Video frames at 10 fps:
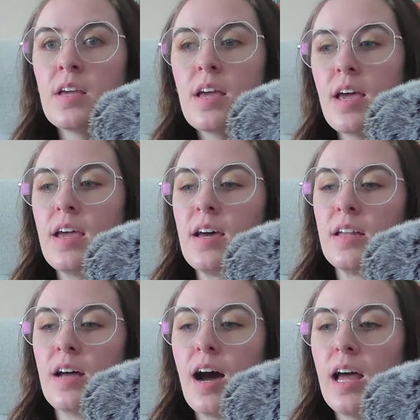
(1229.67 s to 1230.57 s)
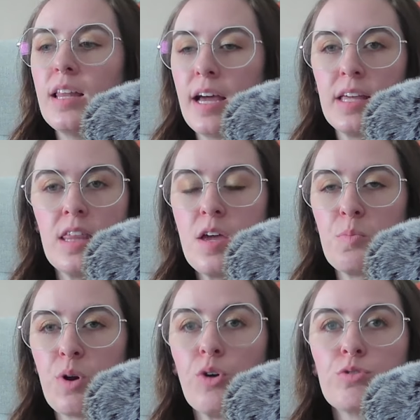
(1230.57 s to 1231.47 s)
And I like the
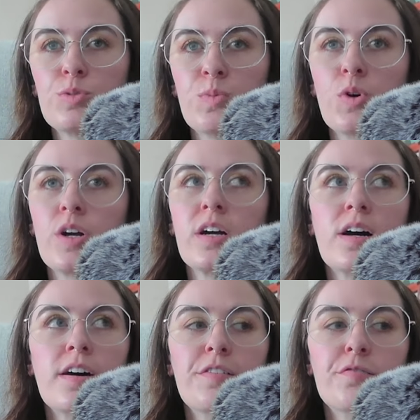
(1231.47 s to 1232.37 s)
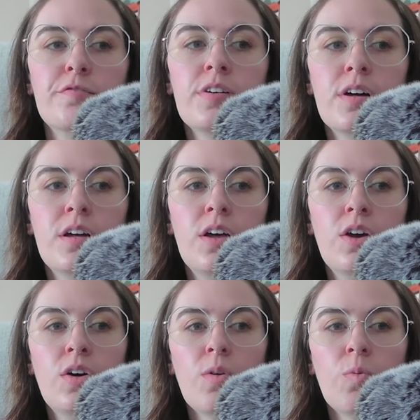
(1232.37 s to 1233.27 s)
approach more of,
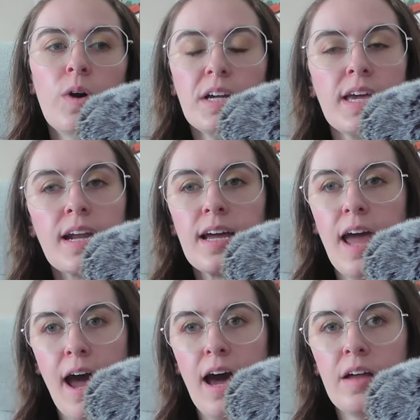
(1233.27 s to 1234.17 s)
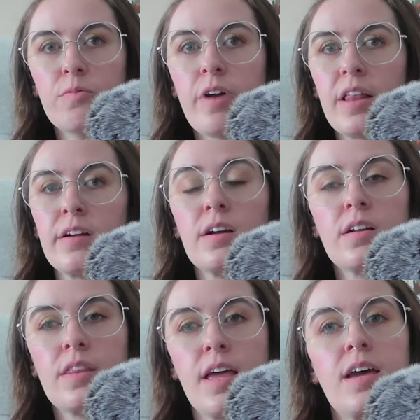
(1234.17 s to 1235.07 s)
what can I add
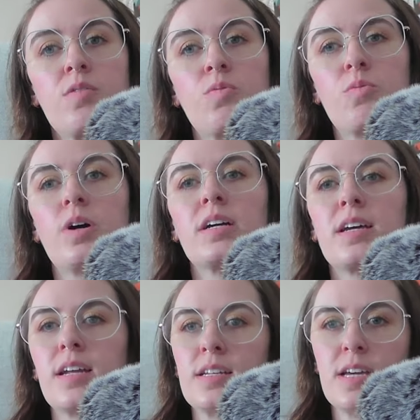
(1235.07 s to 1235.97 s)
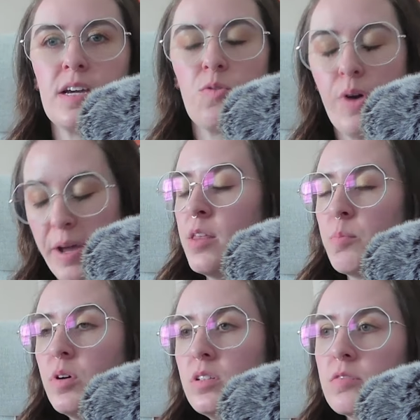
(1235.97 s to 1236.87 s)
rather than what can I take away?
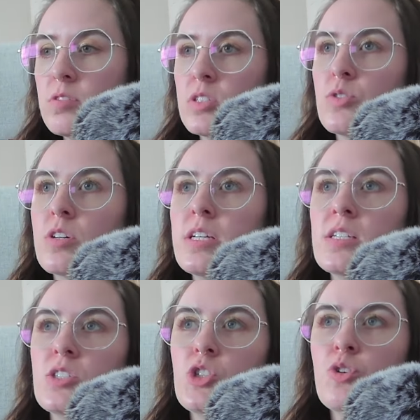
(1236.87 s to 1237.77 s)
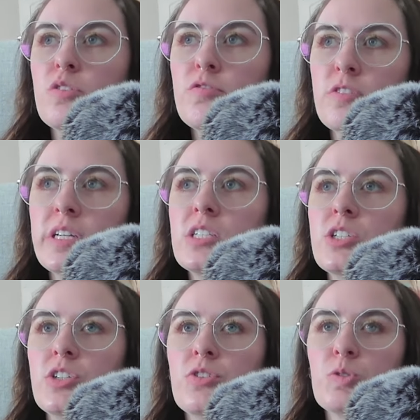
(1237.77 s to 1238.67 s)
Moral of the story is, you're free to
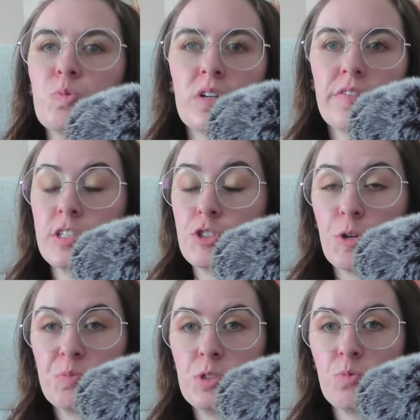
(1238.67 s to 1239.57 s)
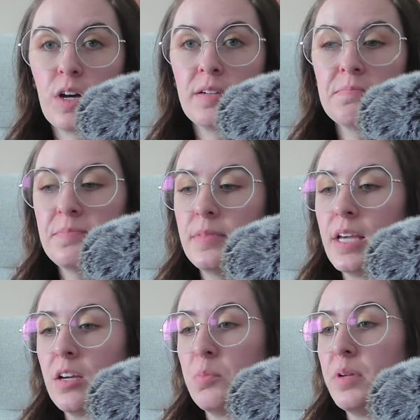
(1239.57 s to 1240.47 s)
use whatever tropes you want. They
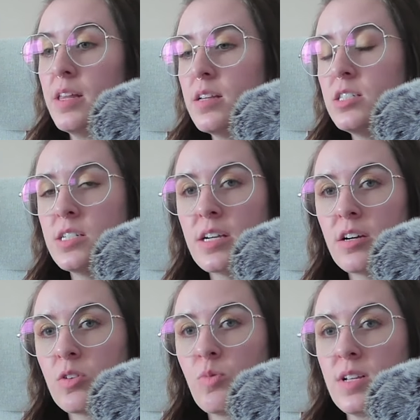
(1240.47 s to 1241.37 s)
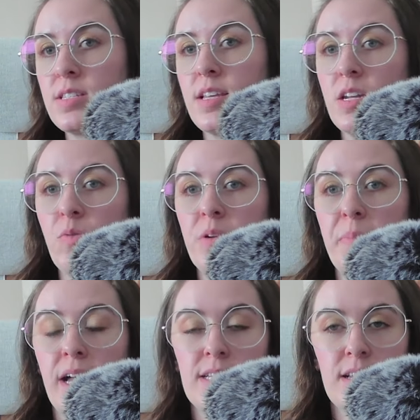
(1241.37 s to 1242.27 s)
could be the generic ones that no one
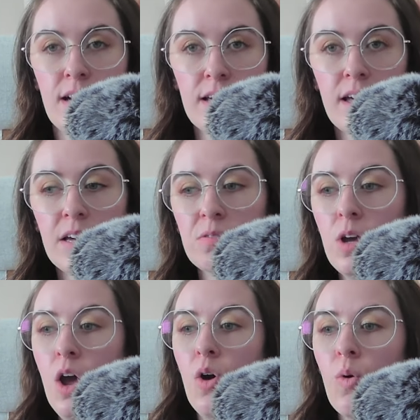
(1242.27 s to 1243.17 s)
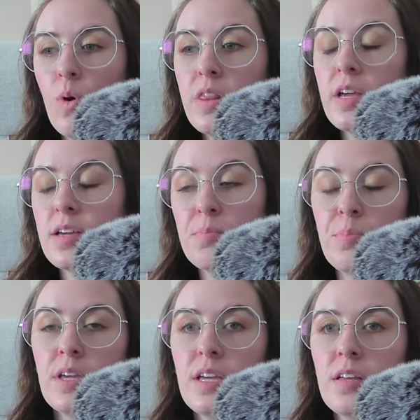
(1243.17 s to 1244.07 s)
bats an eye at, or they could
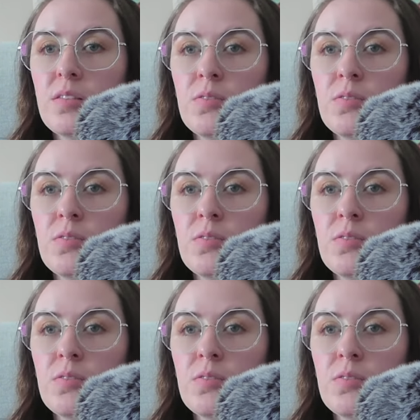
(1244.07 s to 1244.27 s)
be